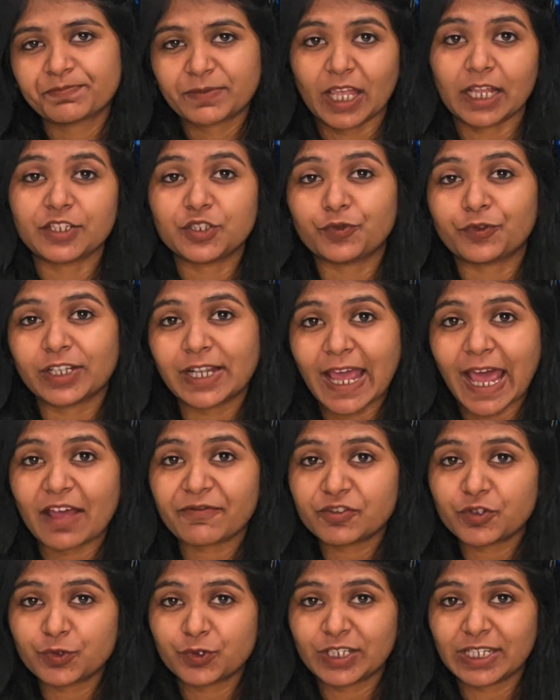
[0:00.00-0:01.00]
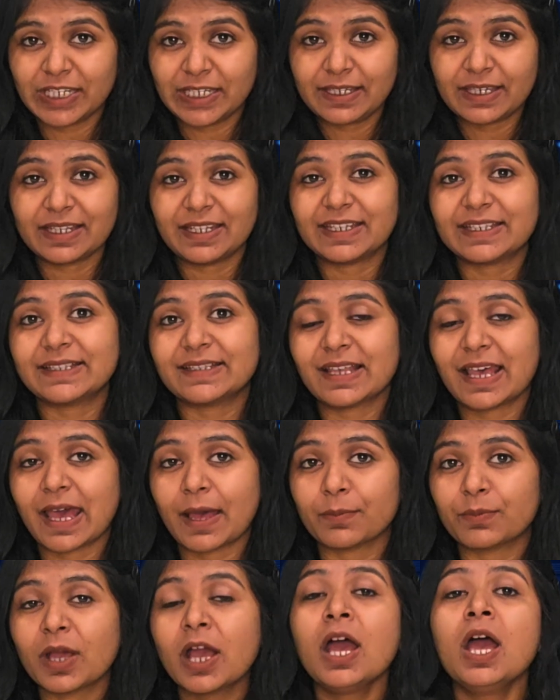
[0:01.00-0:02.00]
and you will have to take an
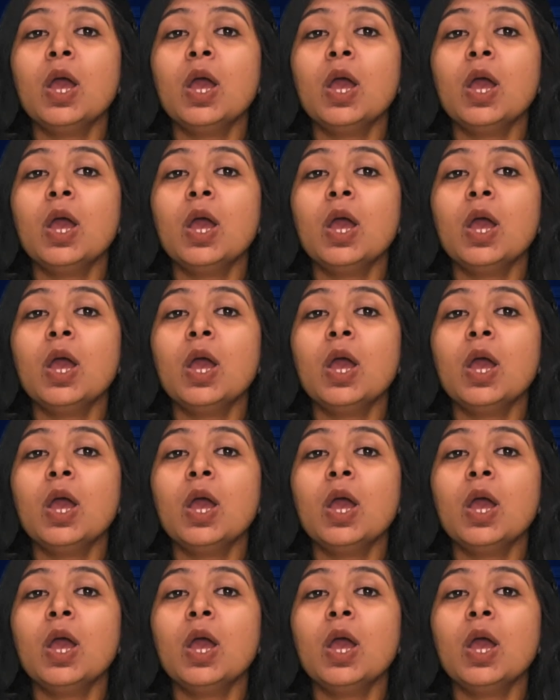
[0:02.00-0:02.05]
exam,